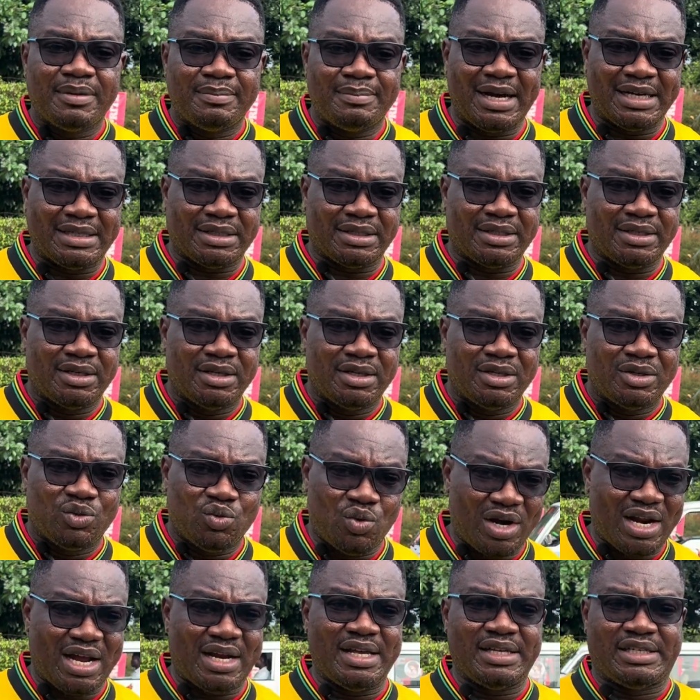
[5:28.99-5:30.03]
But
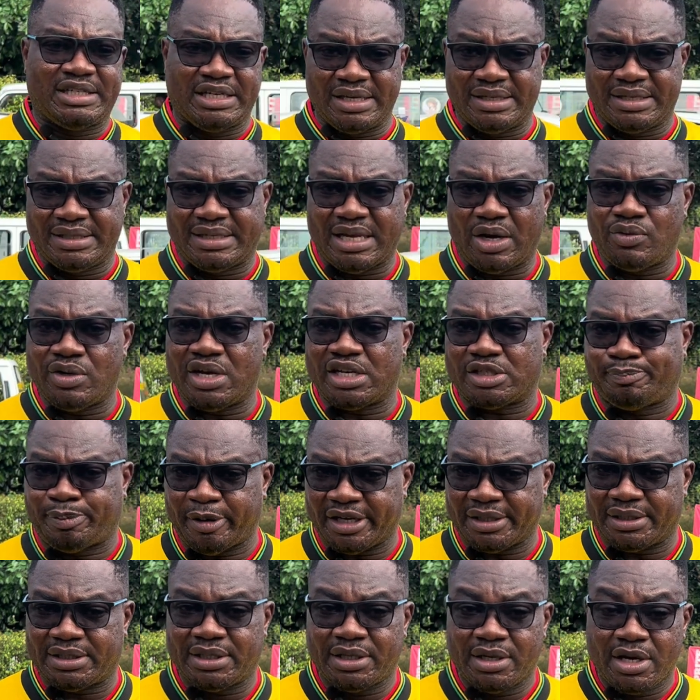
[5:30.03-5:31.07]
what are the changes that we
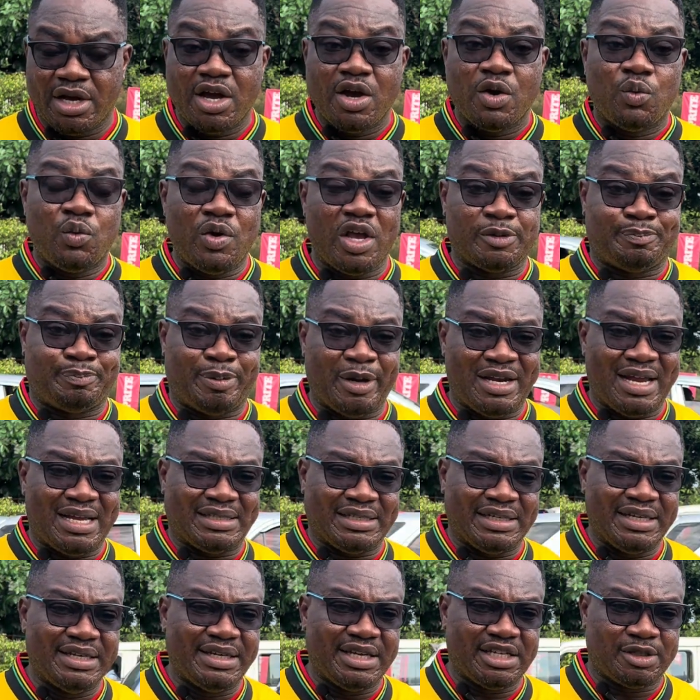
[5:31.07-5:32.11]
expect? We expect
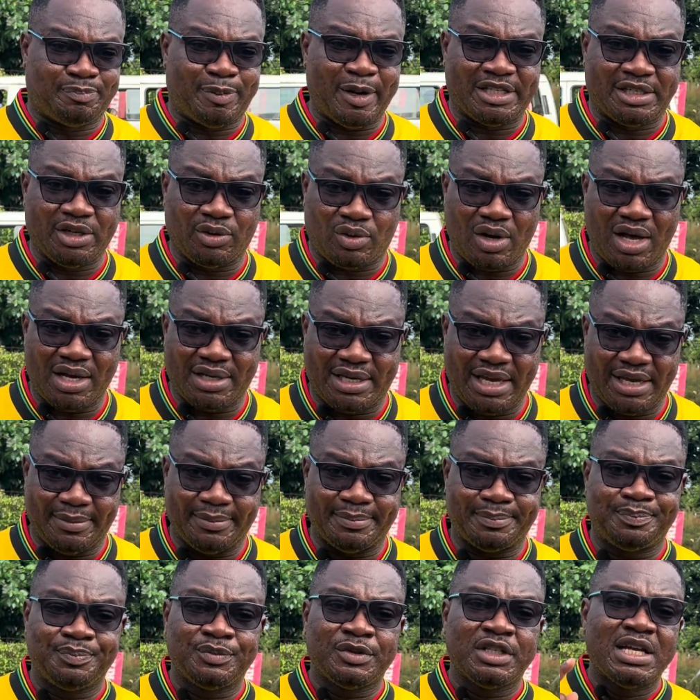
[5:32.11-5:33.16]
that in this particular
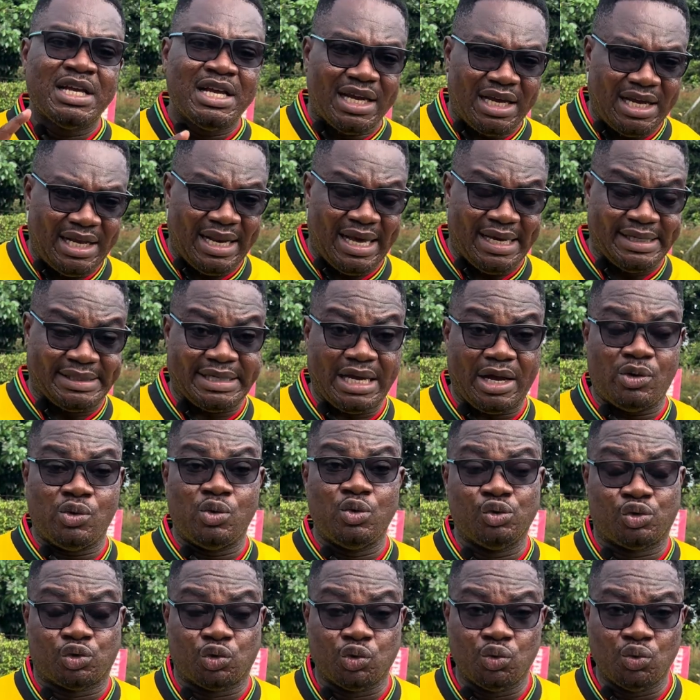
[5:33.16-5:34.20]
game, Elisha
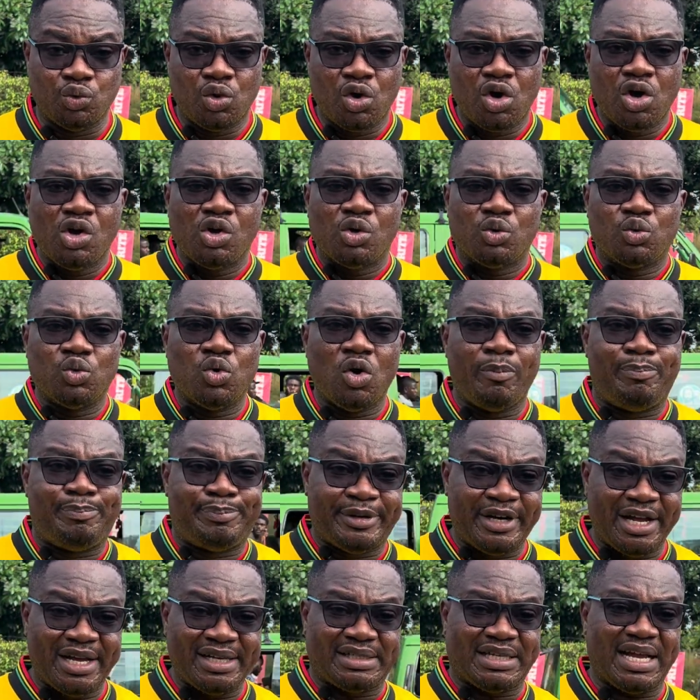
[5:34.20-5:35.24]
Owusu will
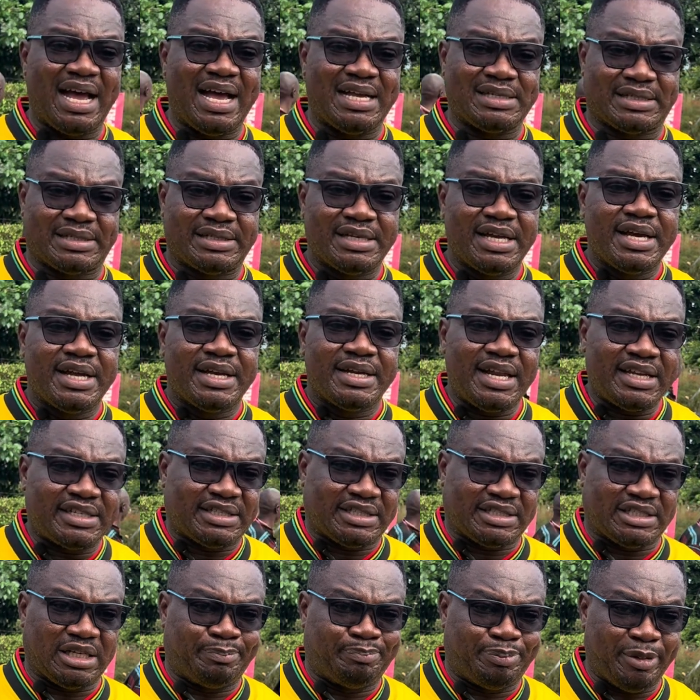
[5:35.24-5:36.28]
operate as the
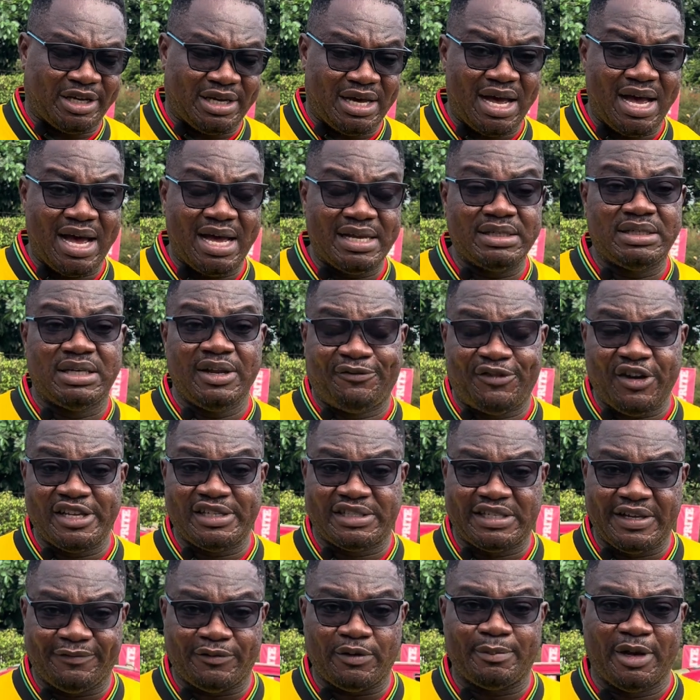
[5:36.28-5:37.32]
typical
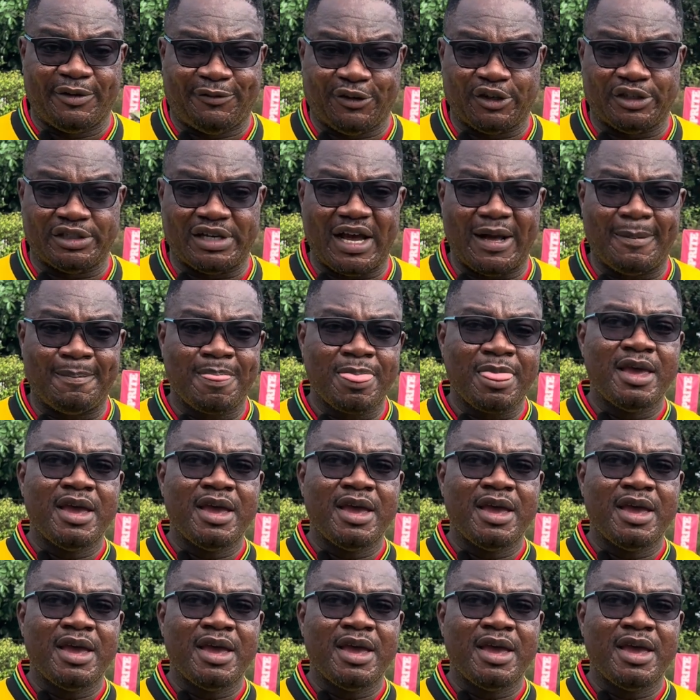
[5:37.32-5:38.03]
defensive midfielder.